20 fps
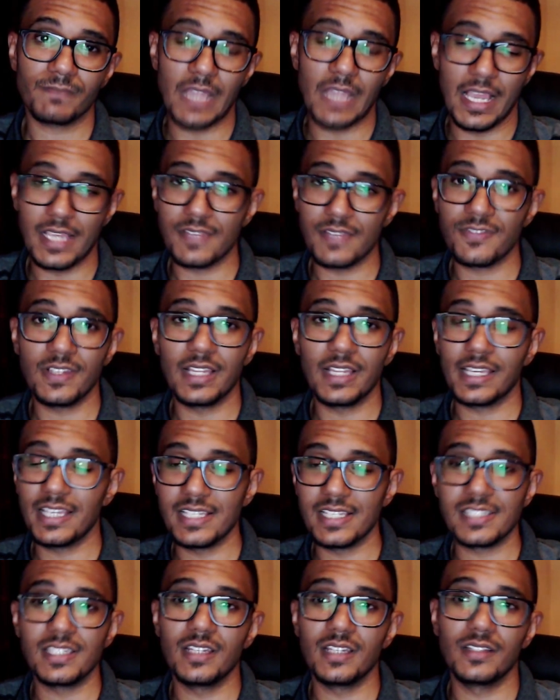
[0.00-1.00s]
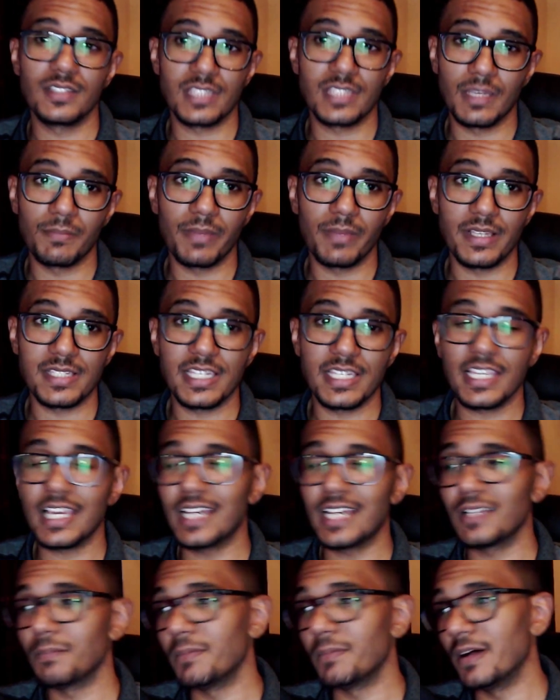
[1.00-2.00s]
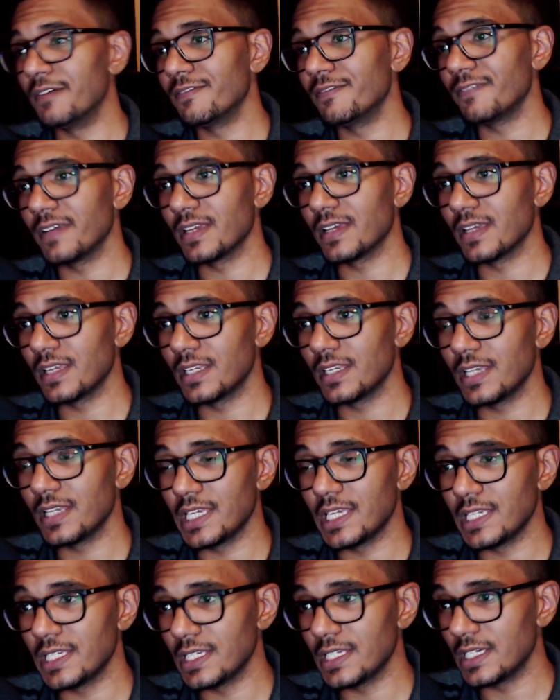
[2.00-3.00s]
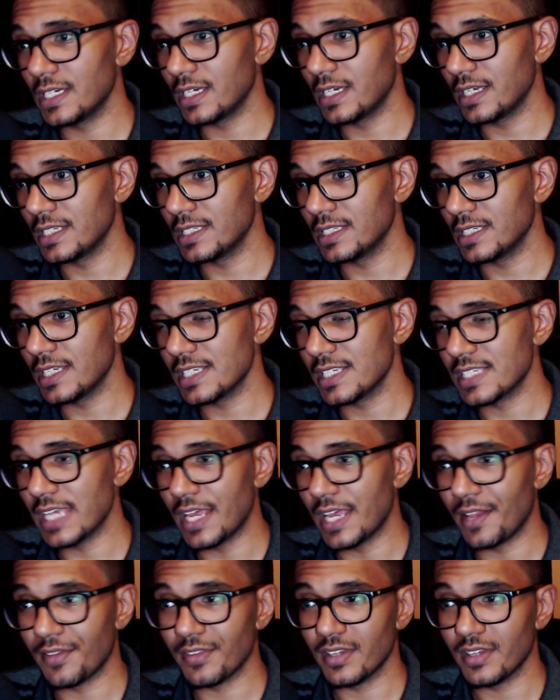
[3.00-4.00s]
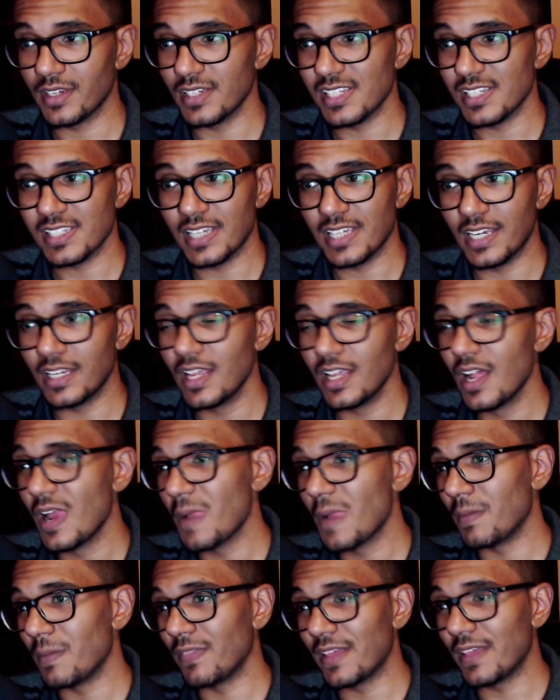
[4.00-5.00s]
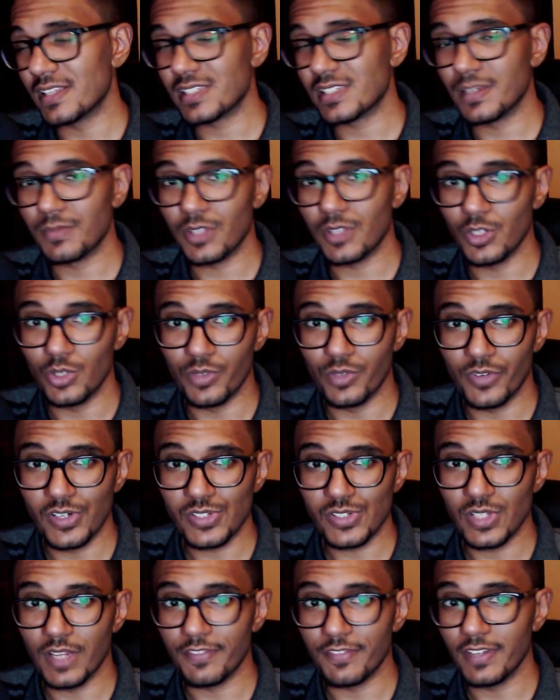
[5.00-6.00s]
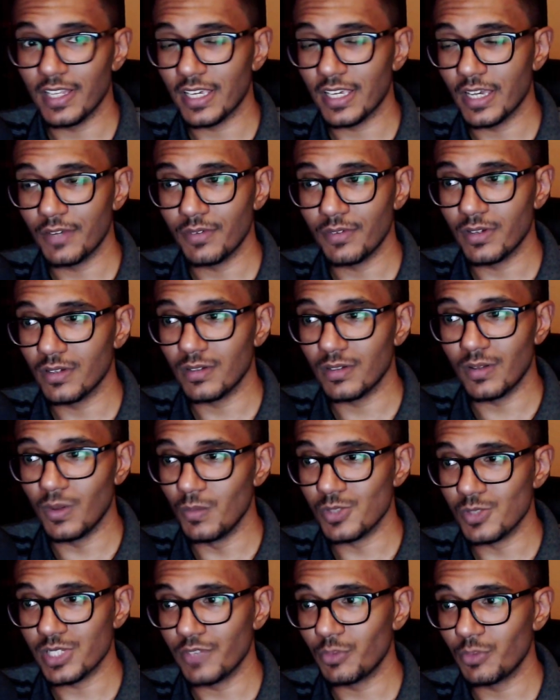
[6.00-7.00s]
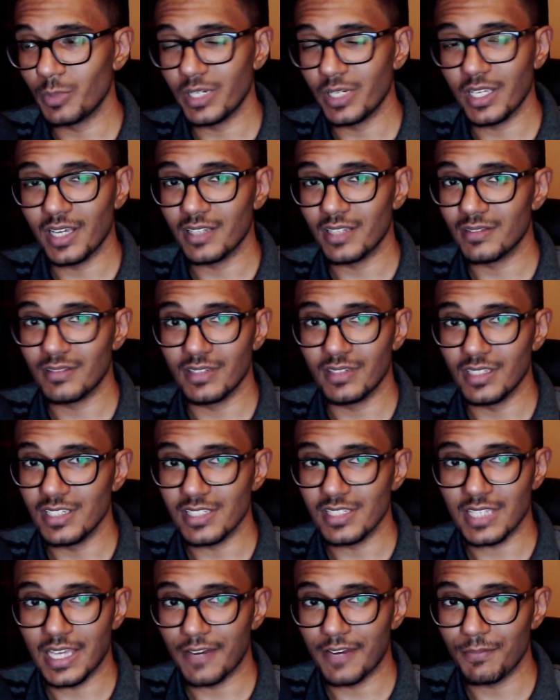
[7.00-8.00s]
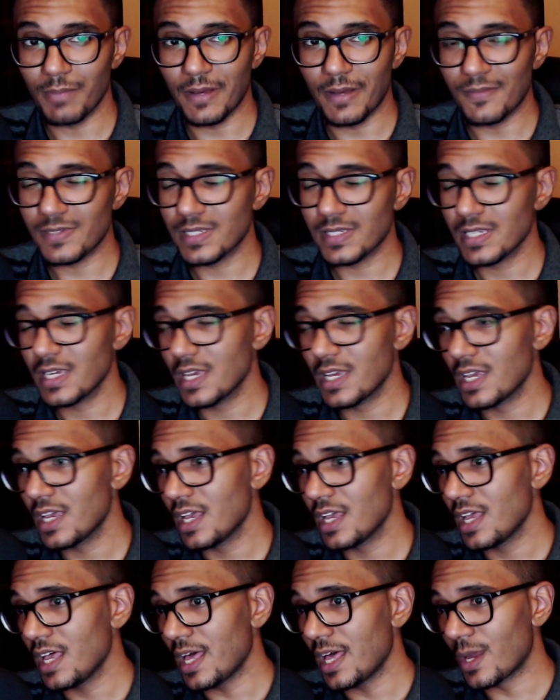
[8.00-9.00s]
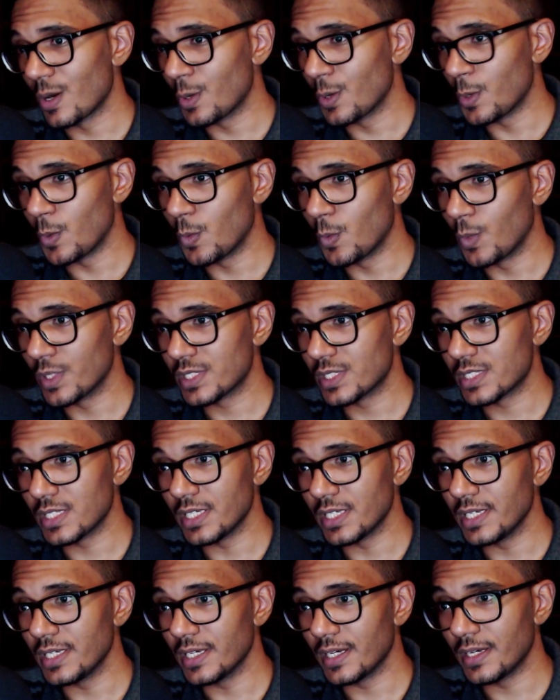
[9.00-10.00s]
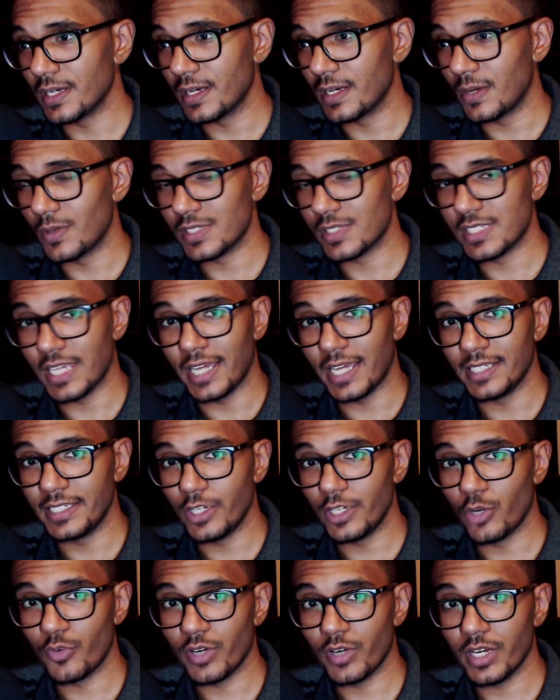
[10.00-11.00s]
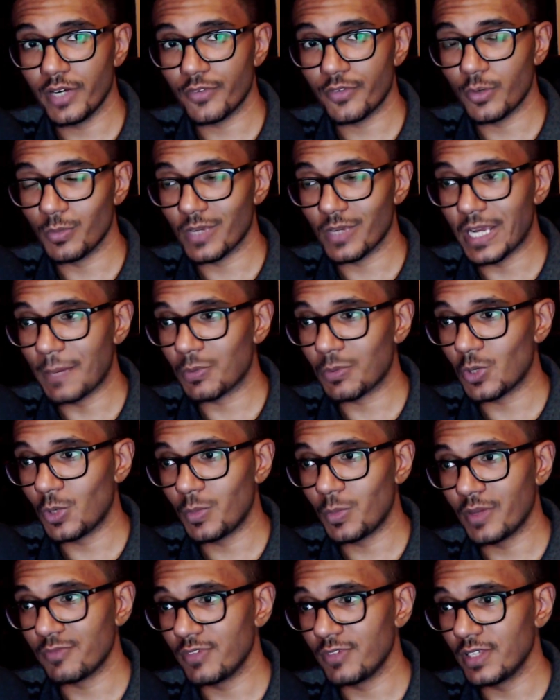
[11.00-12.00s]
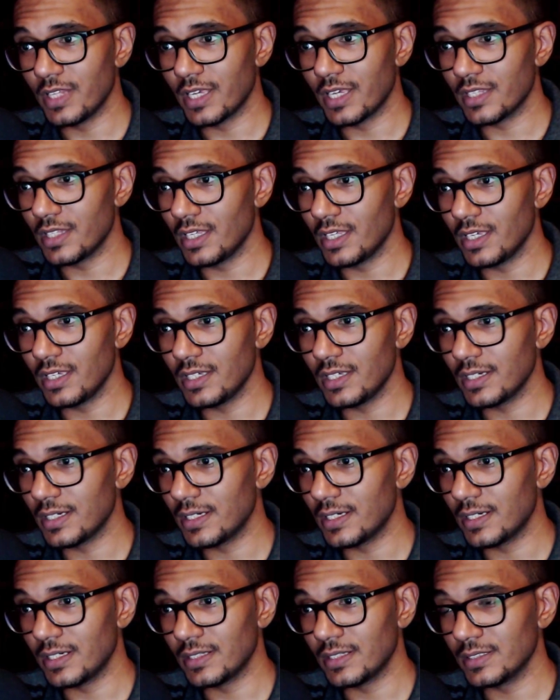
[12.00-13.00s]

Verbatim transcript: I feel like he's still in the same place. He got a buff in in uh, in his health and his stun, but that's something universal. I feel like ev uh, almost everybody got these kind of buffs. I don't know what's the uh, what's the idea over here from Capcom. I feel like they uh,